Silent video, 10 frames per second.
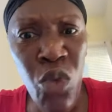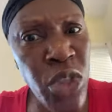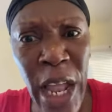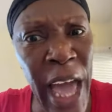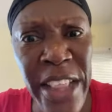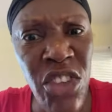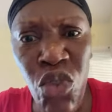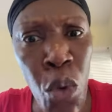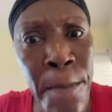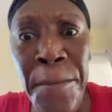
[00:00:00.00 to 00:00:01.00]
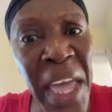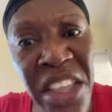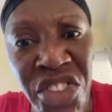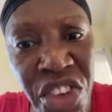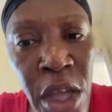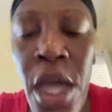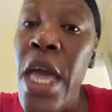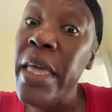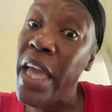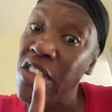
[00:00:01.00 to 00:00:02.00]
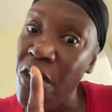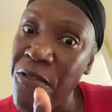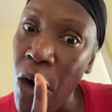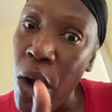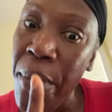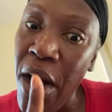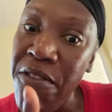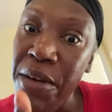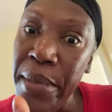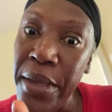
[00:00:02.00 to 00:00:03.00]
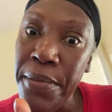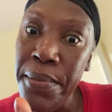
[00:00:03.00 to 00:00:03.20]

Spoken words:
not like the truth, bitch, get your fuck up off of me.